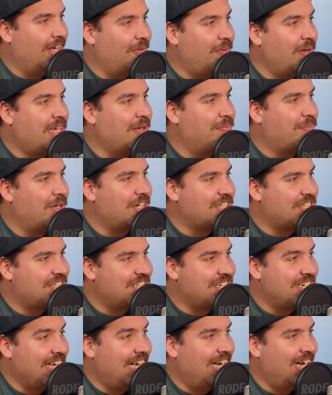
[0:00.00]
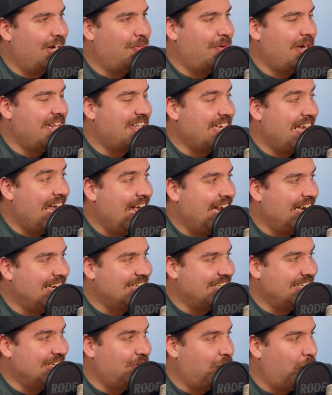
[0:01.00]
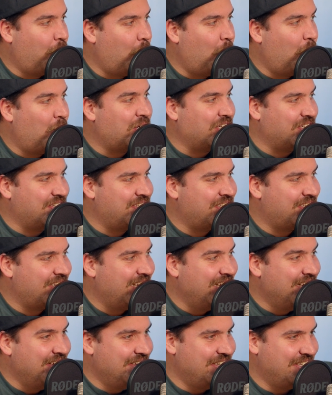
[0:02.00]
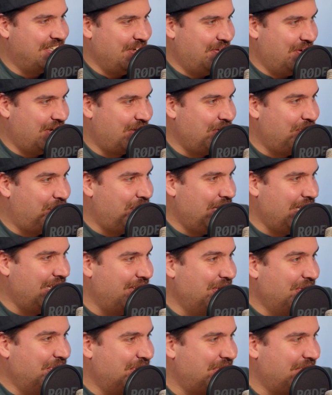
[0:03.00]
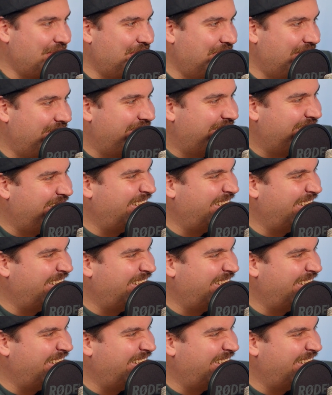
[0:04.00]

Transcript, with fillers: we could put a star where the L is in walkers, so it could be a naughty word.